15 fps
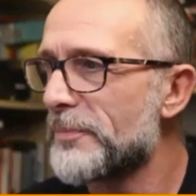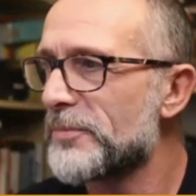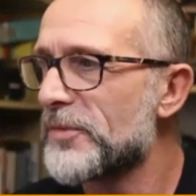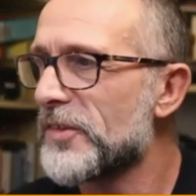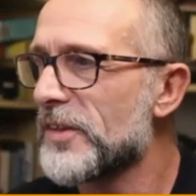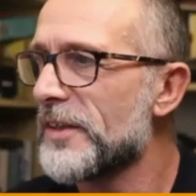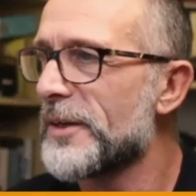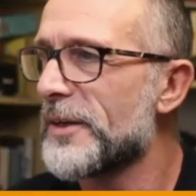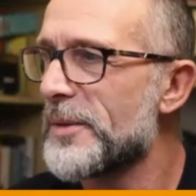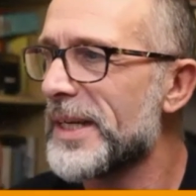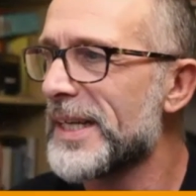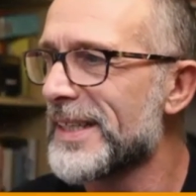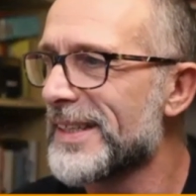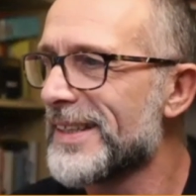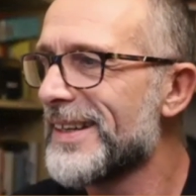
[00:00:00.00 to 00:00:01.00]
You know what I
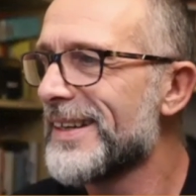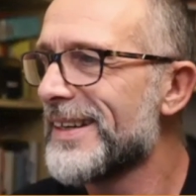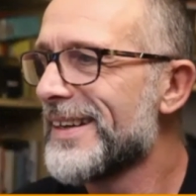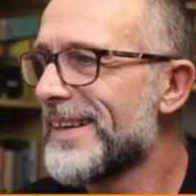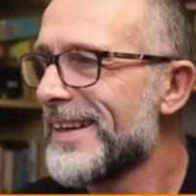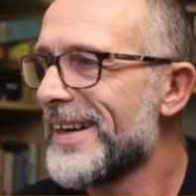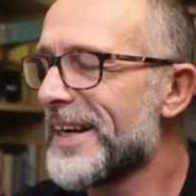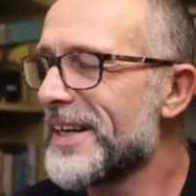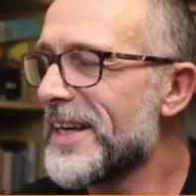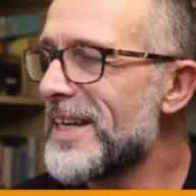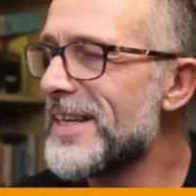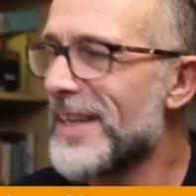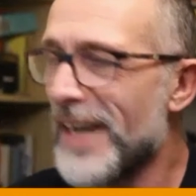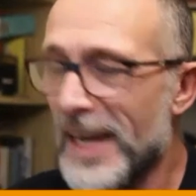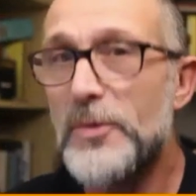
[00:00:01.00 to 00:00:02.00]
mean? And
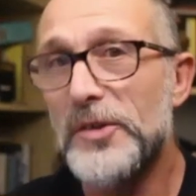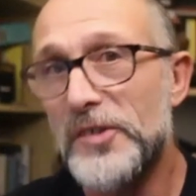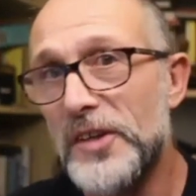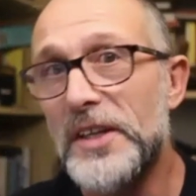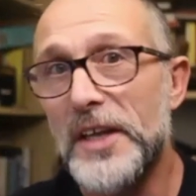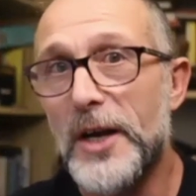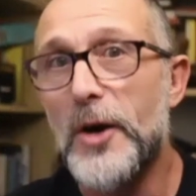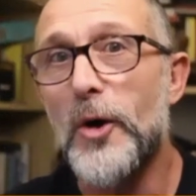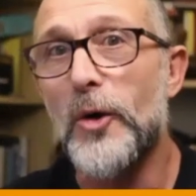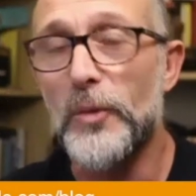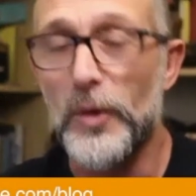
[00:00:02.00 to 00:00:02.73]
he was in the corner once